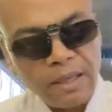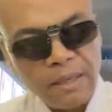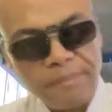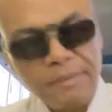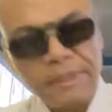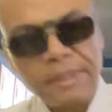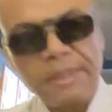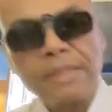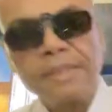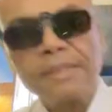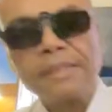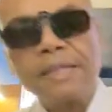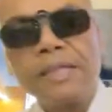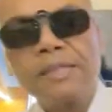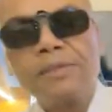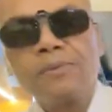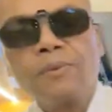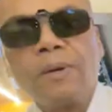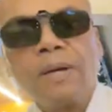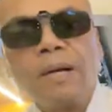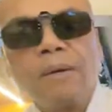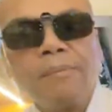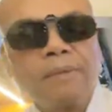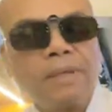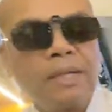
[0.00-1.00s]
Because that's
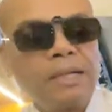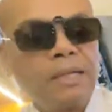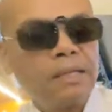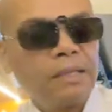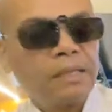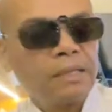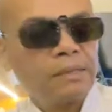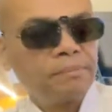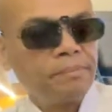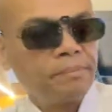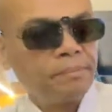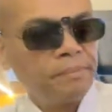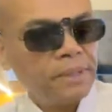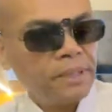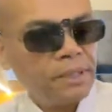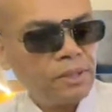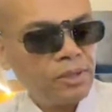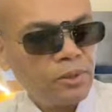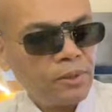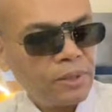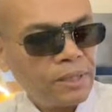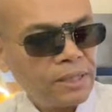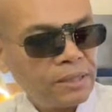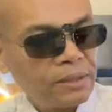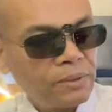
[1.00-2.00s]
where I'm going to be
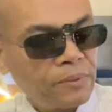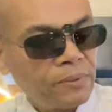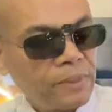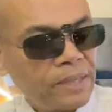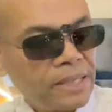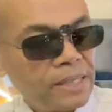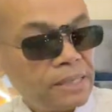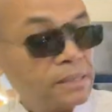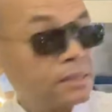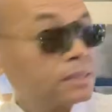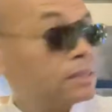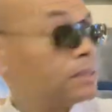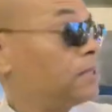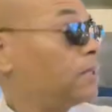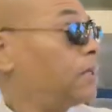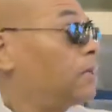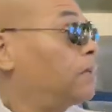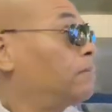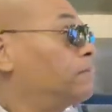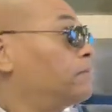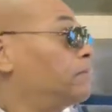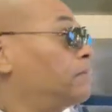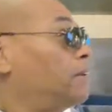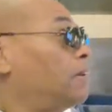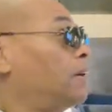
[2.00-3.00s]
doing the rest
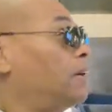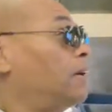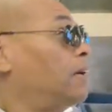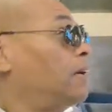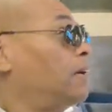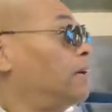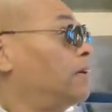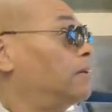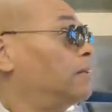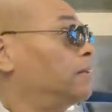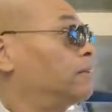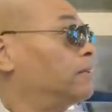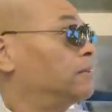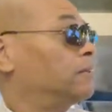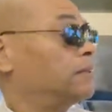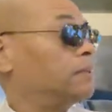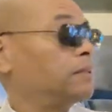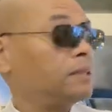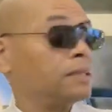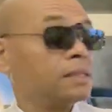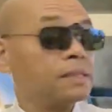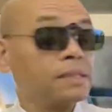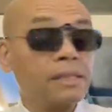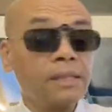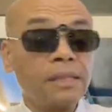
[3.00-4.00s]
of
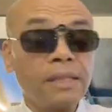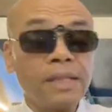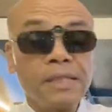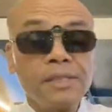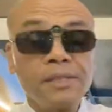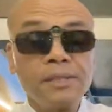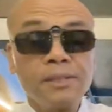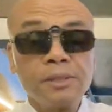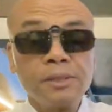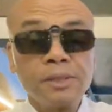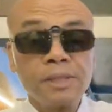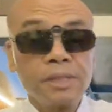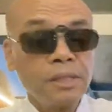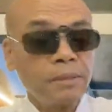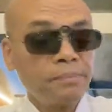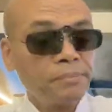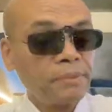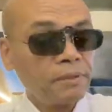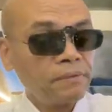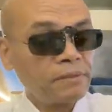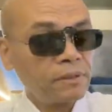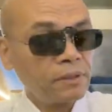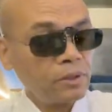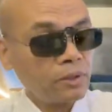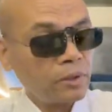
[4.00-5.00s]
the Celestial Ship
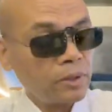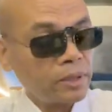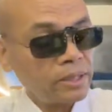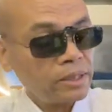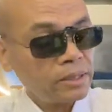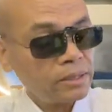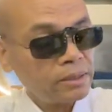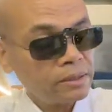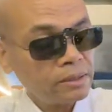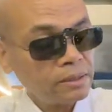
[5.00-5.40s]
of the North.